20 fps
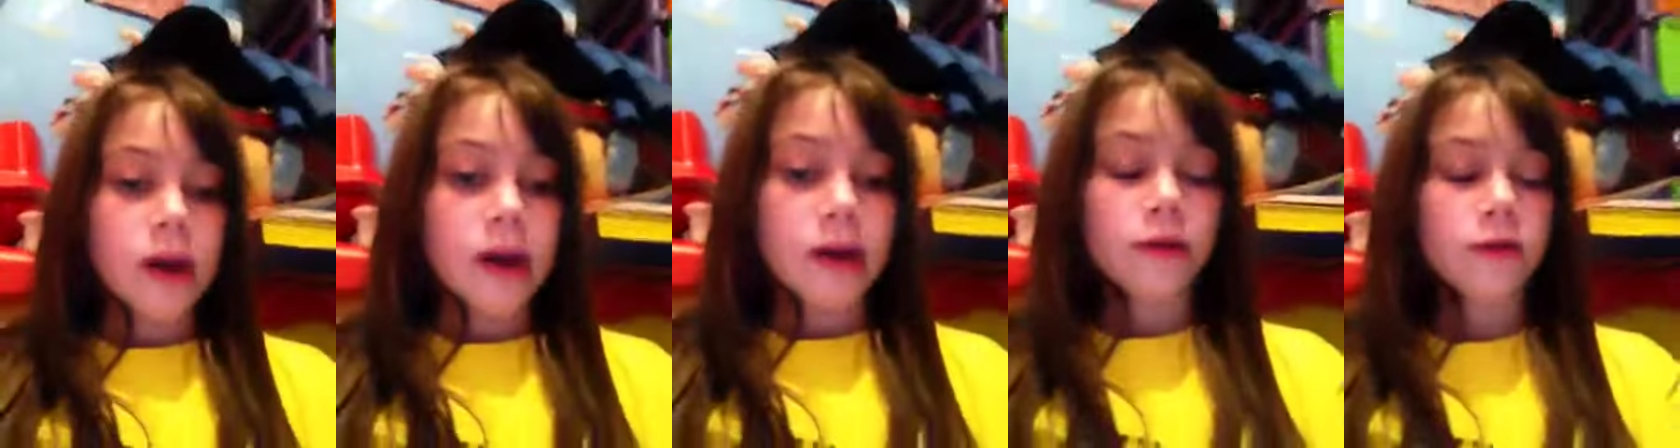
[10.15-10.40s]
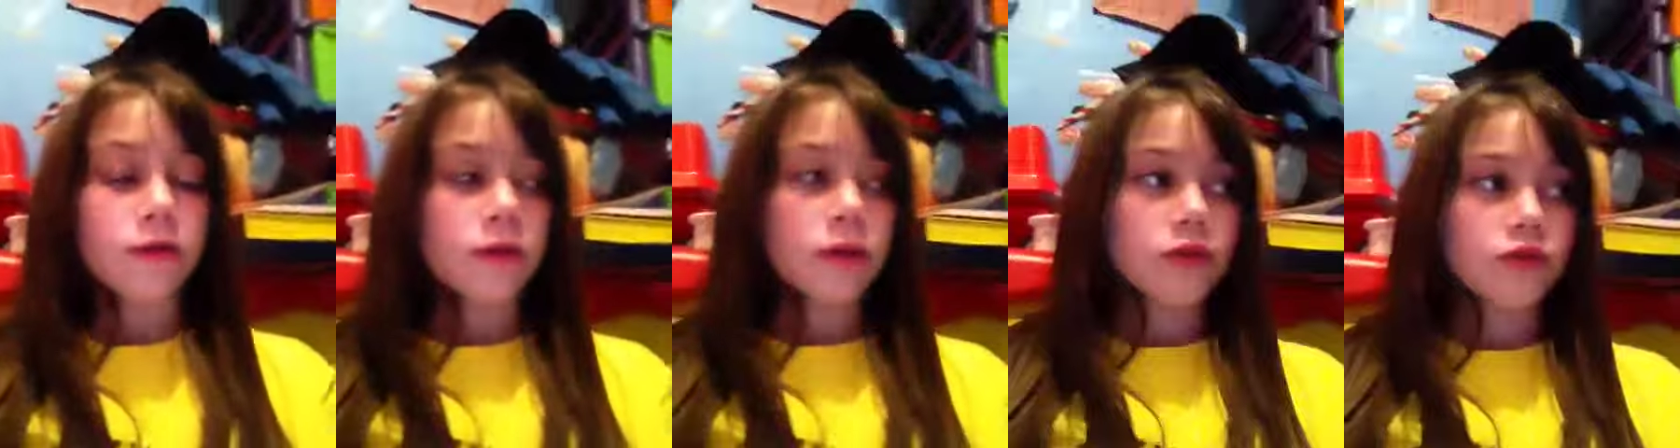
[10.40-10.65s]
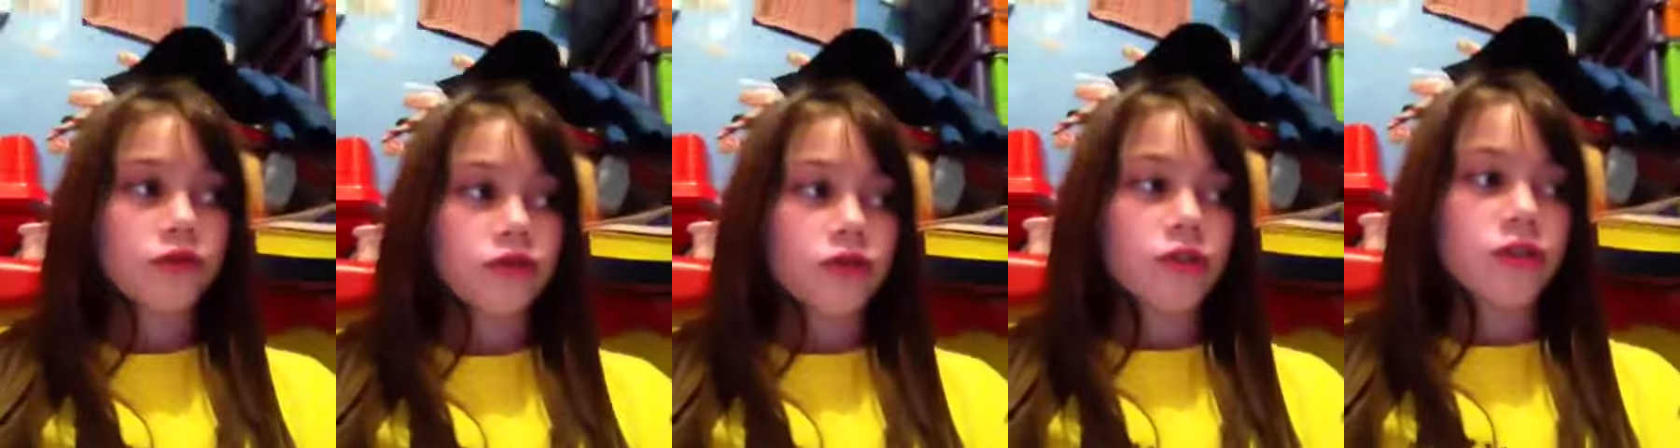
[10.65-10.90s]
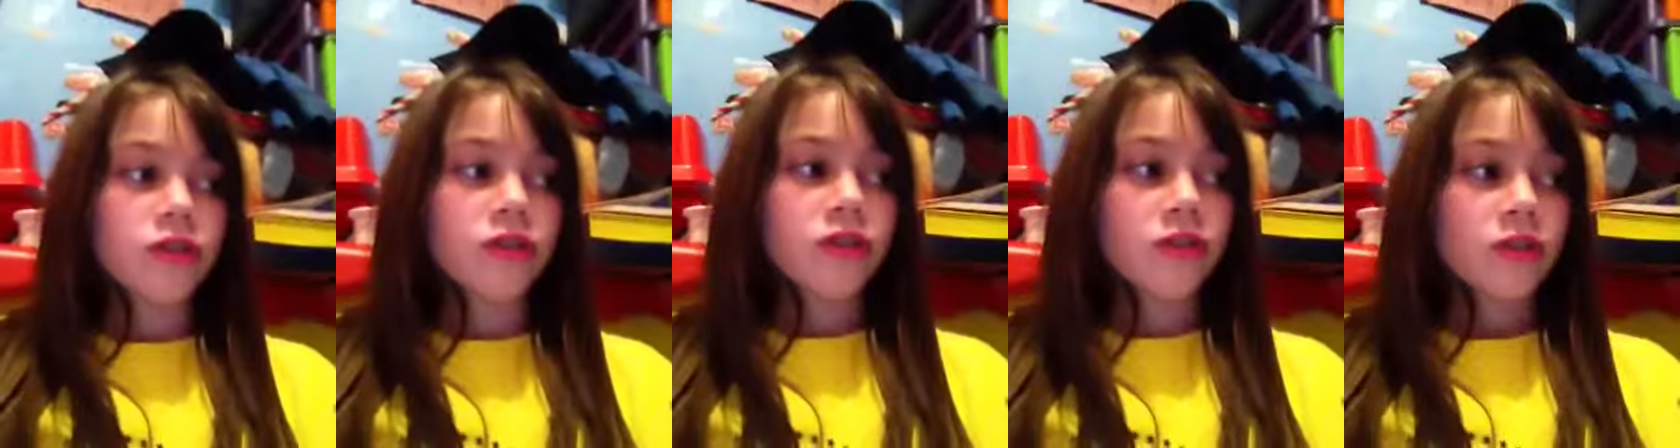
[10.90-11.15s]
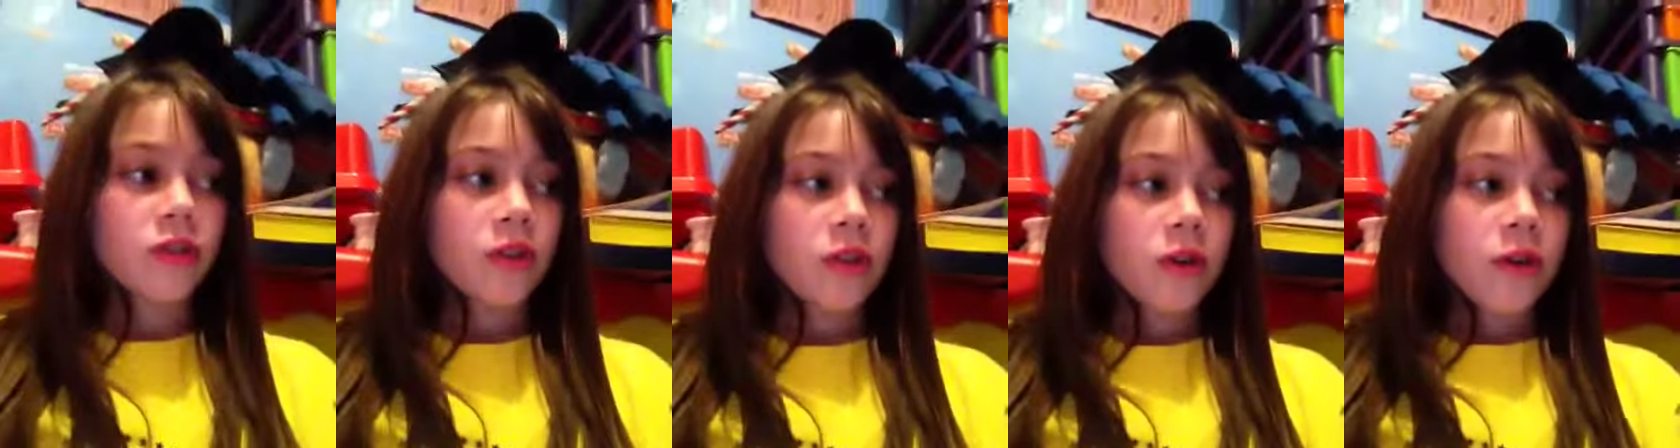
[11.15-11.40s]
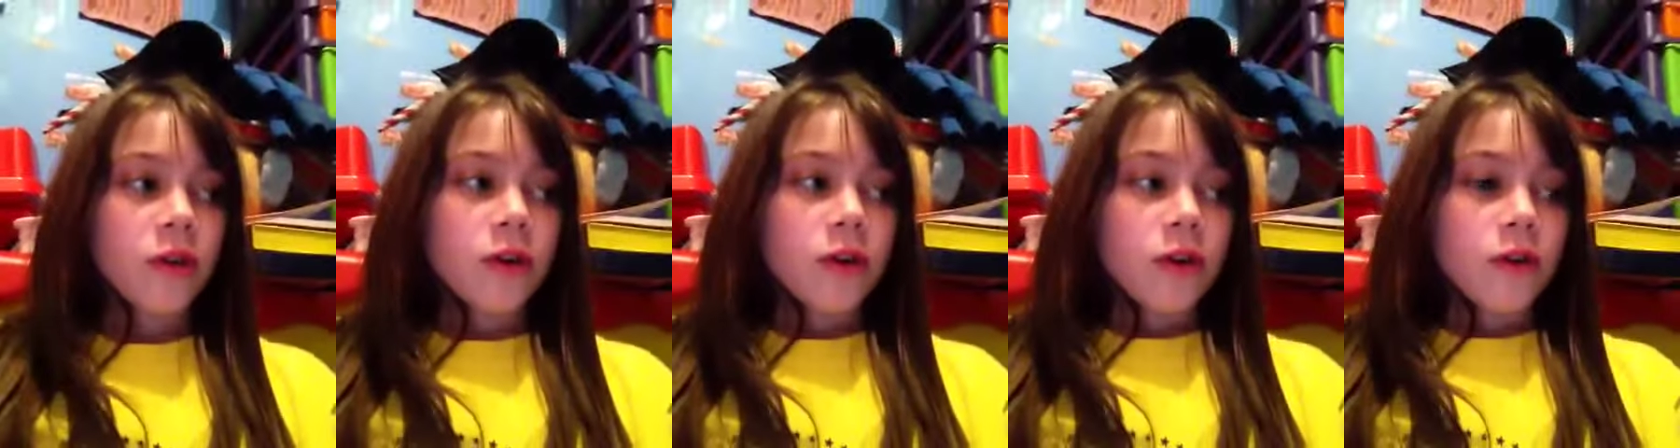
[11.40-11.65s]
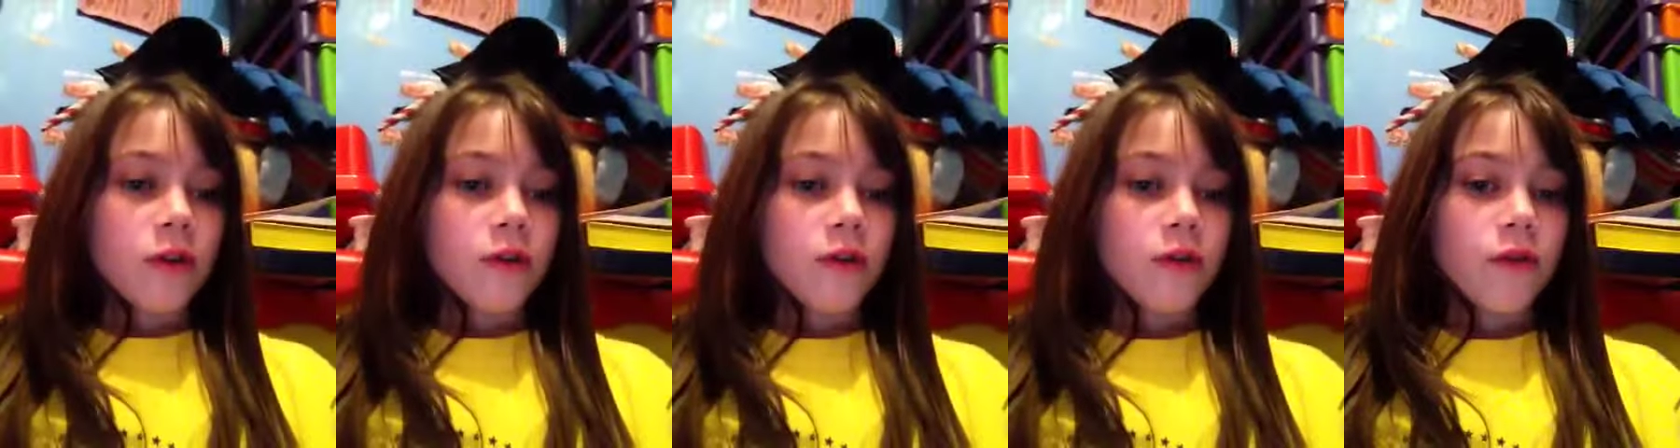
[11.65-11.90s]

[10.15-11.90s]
L. Rogers. Shout